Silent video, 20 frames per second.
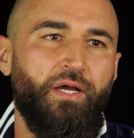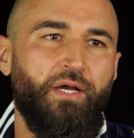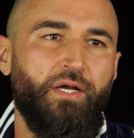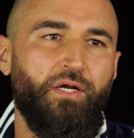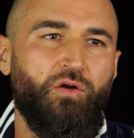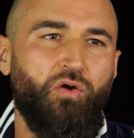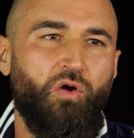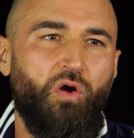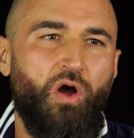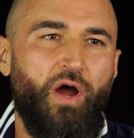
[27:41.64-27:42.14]

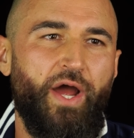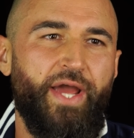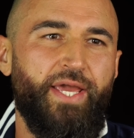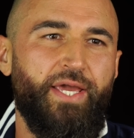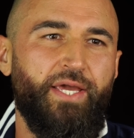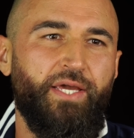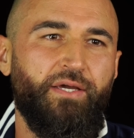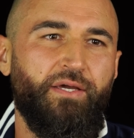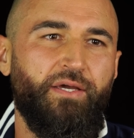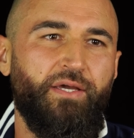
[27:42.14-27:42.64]

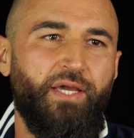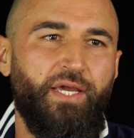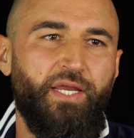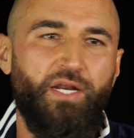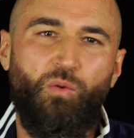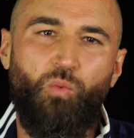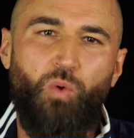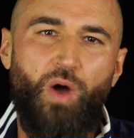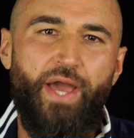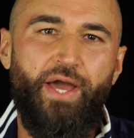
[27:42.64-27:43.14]
crying in
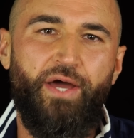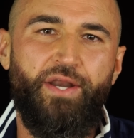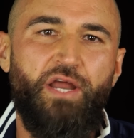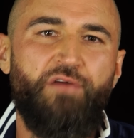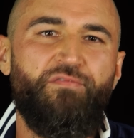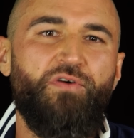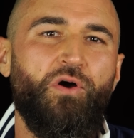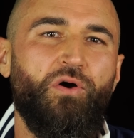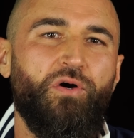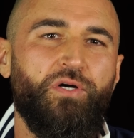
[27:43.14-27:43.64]
a way I
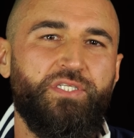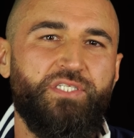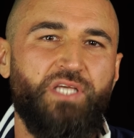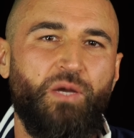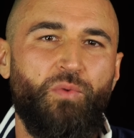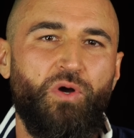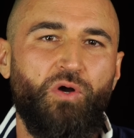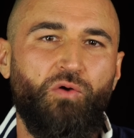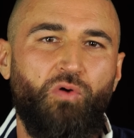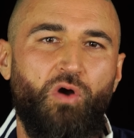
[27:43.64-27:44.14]
never heard
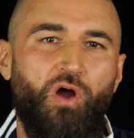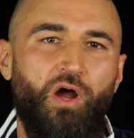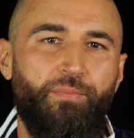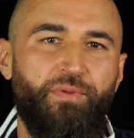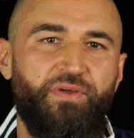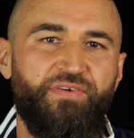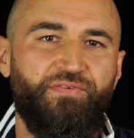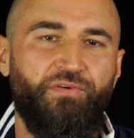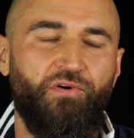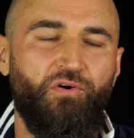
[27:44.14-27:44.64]
someone cry
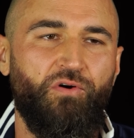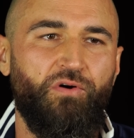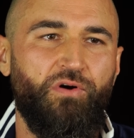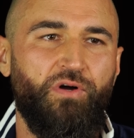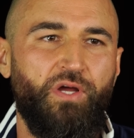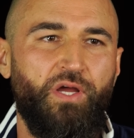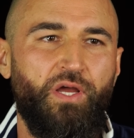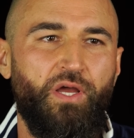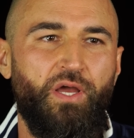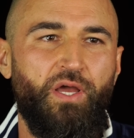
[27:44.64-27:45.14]
before,